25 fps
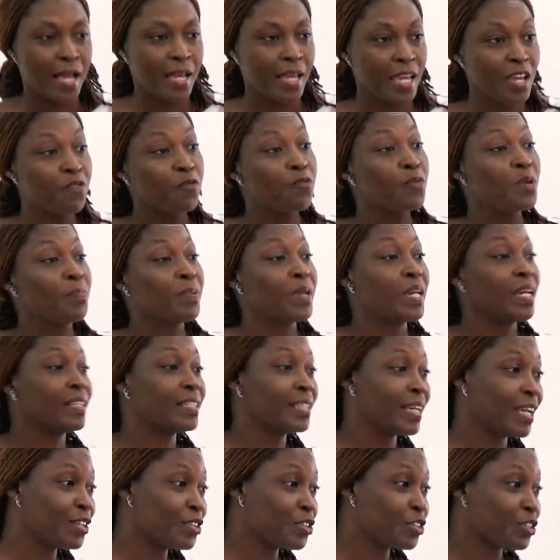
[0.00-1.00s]
if we pay
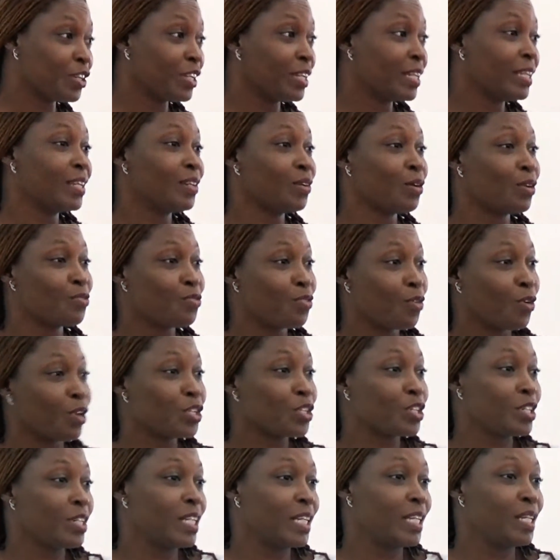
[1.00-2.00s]
attention, and
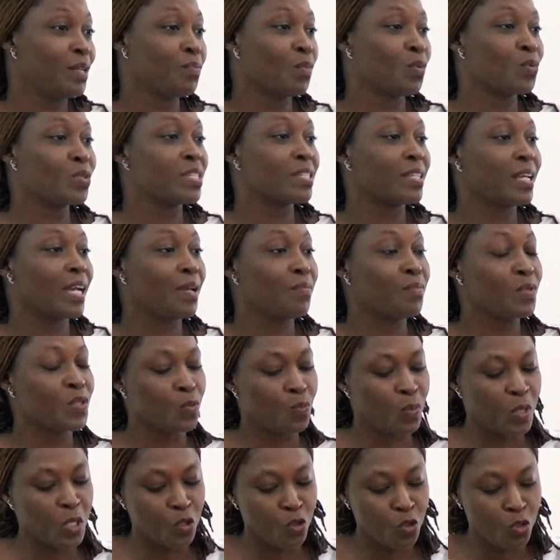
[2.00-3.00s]
unfortunately most times
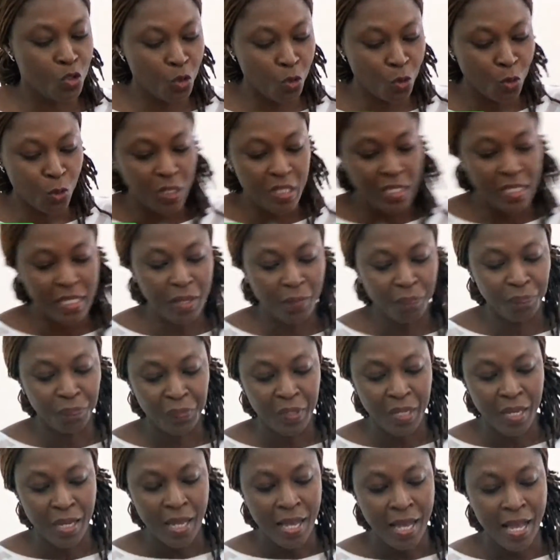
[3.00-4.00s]
we don't.
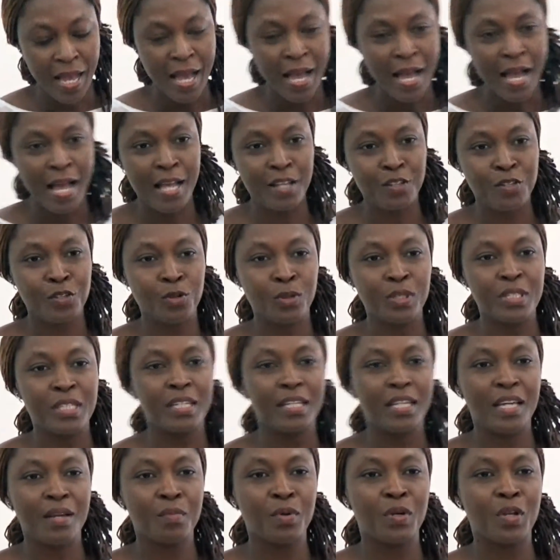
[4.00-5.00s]
And so
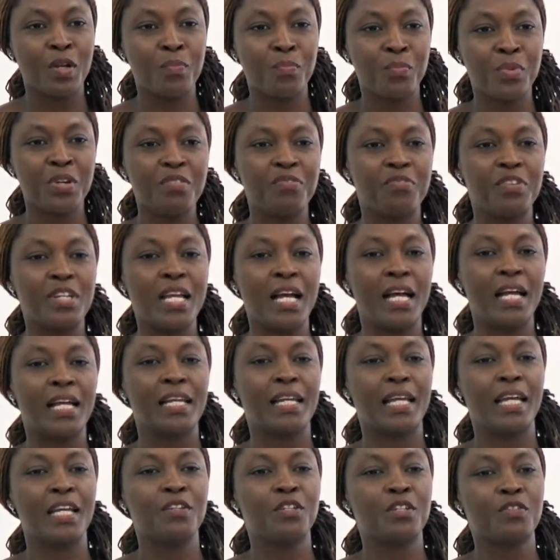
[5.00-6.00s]
today I'm going to briefly
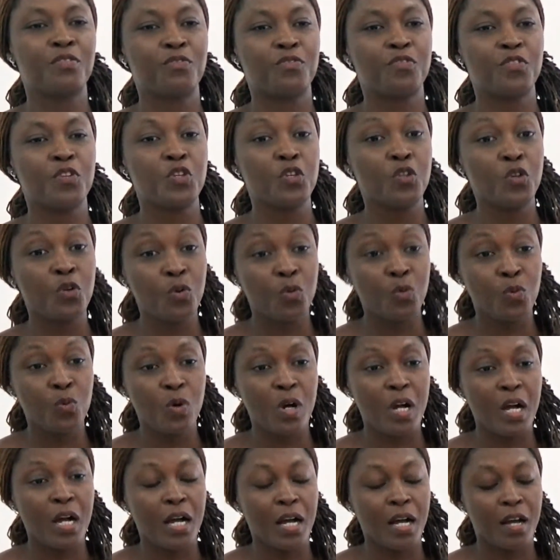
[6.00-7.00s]
highlight for you
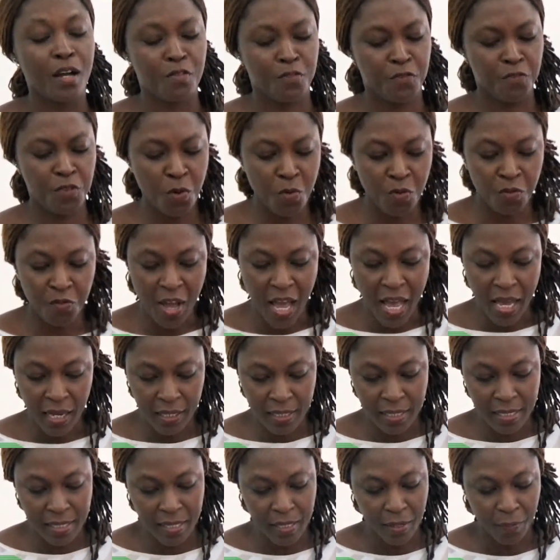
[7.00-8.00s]
a few
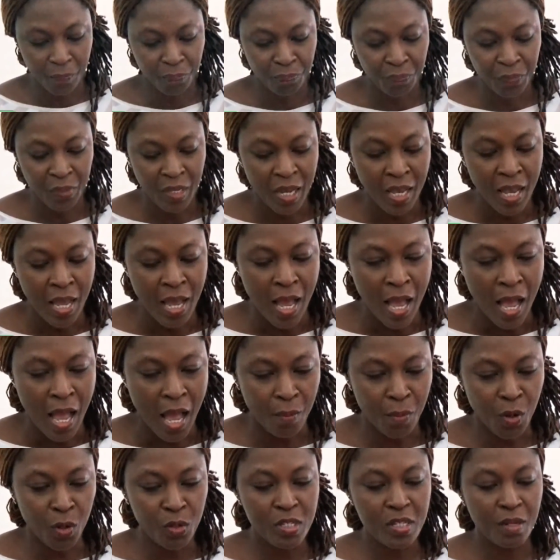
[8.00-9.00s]
facts
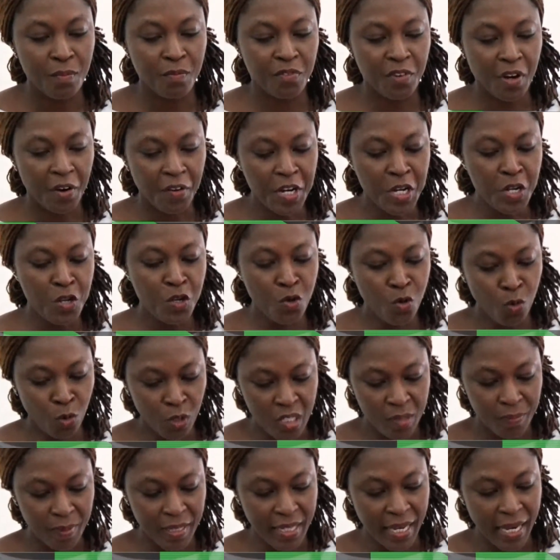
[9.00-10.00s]
about some very
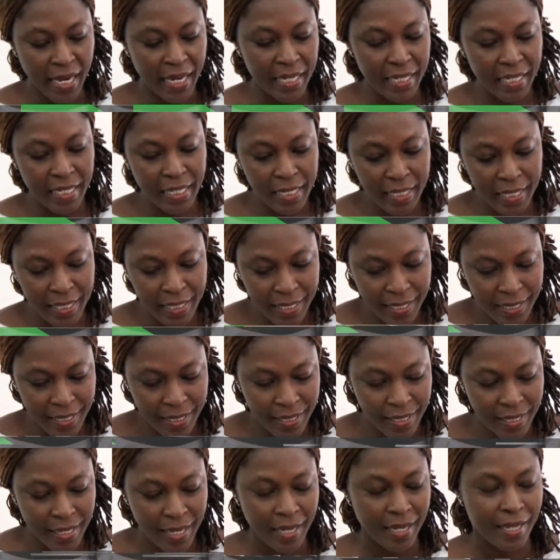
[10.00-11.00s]
notable
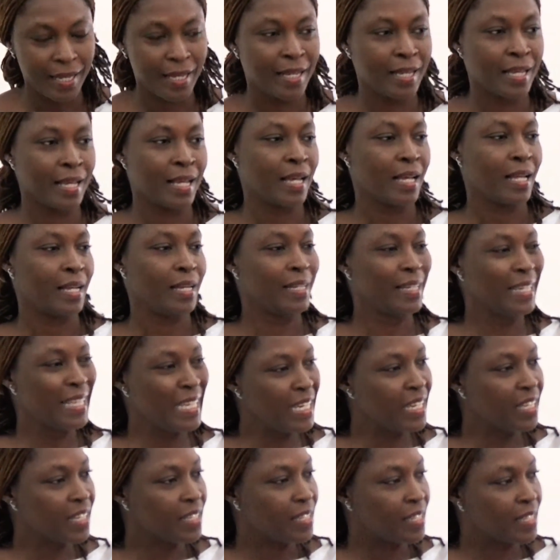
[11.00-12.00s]
Guyanese
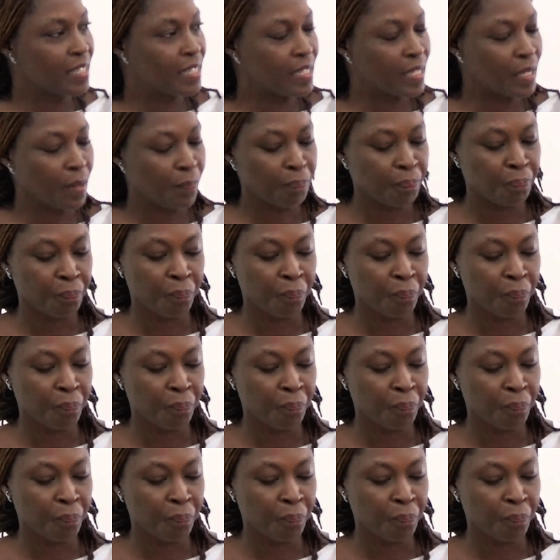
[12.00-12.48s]
leaders.